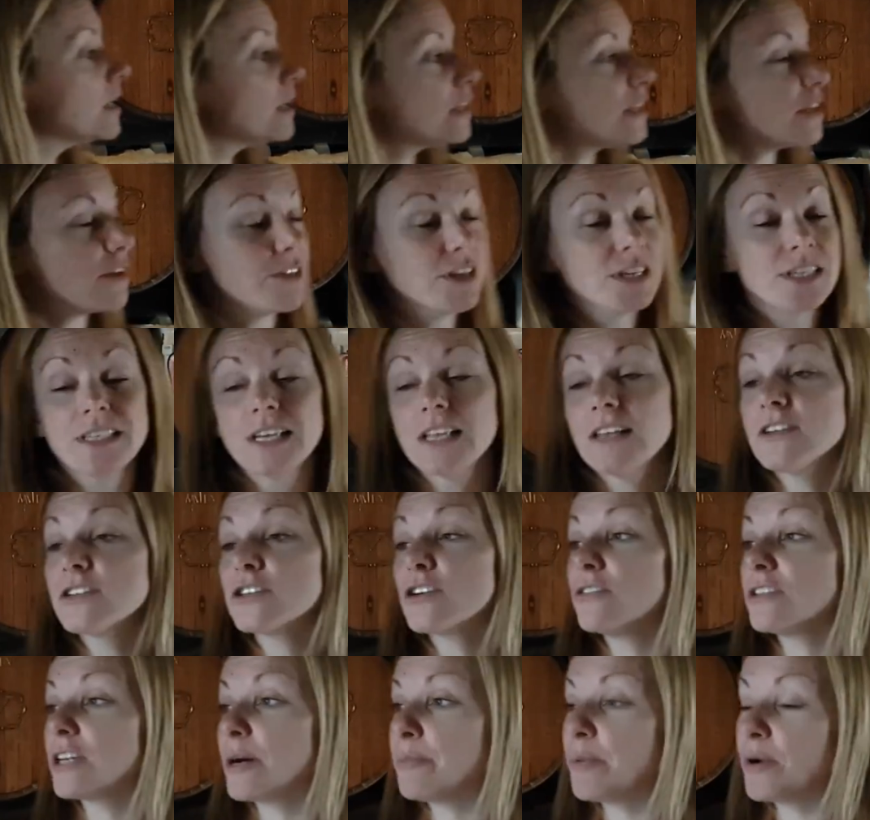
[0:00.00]
Now this cellar is
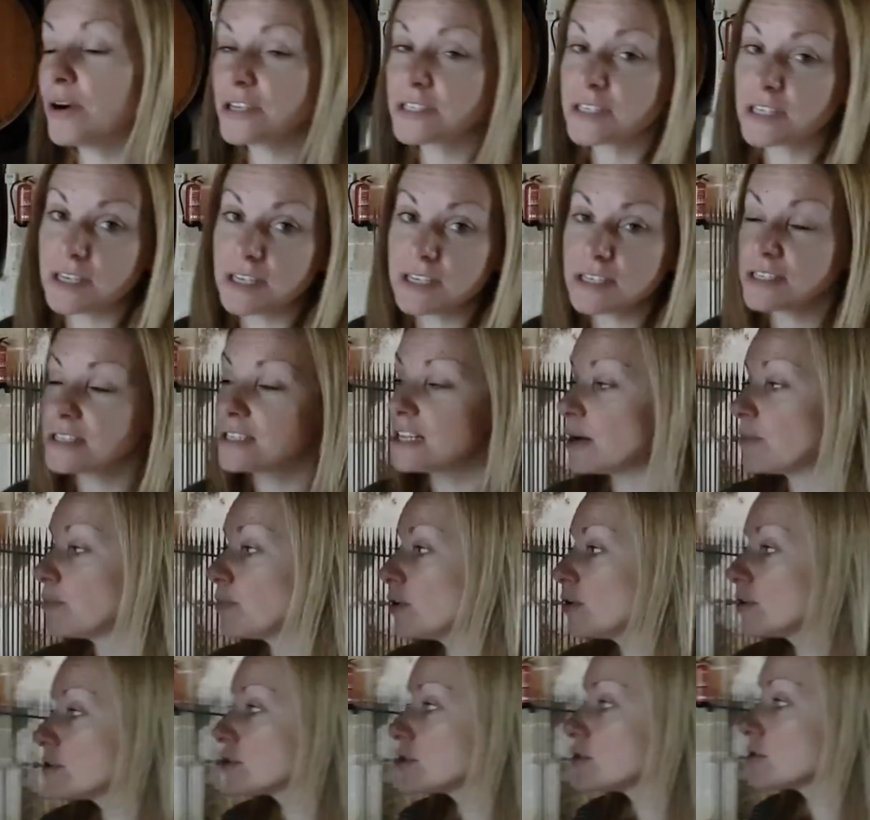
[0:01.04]
called Apóstoles, the
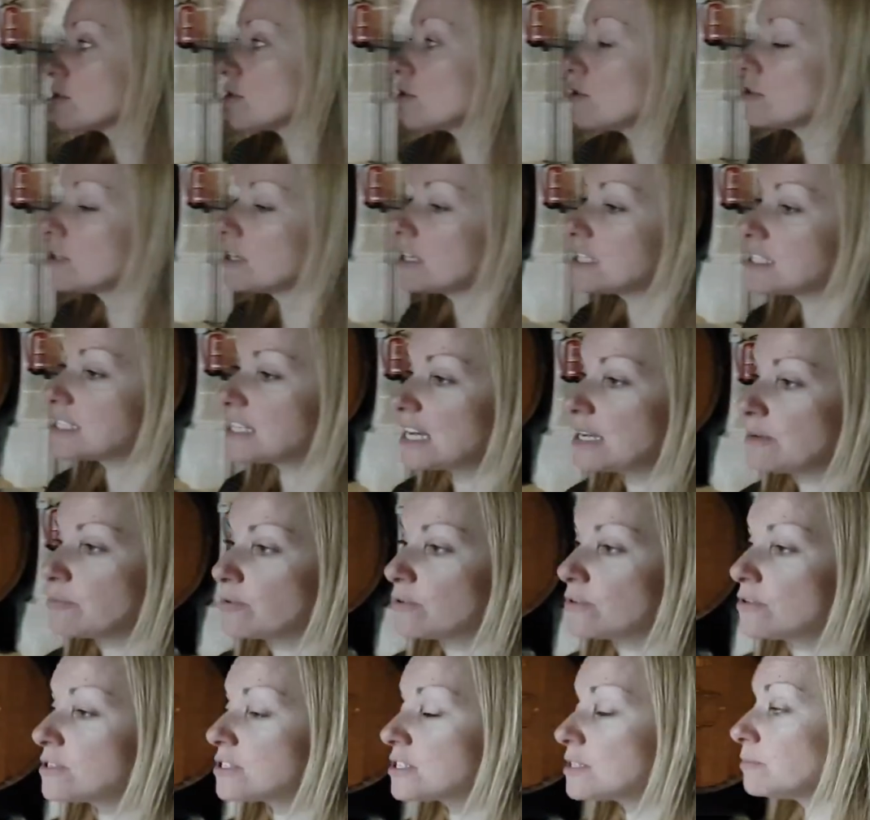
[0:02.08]
apostles or the
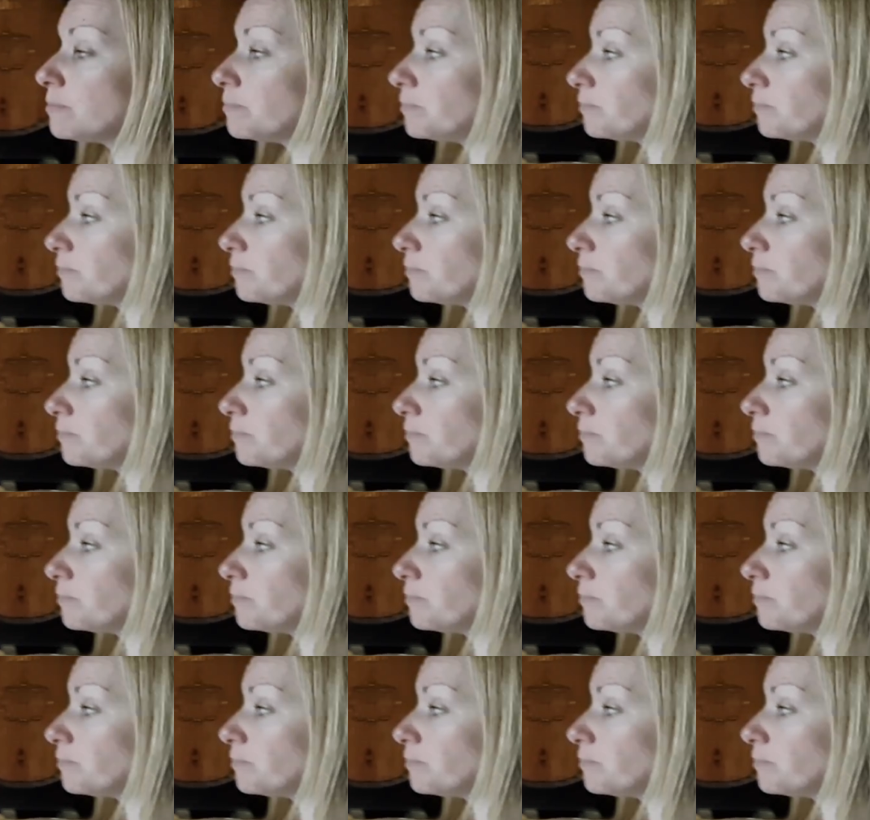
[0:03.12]
disciples.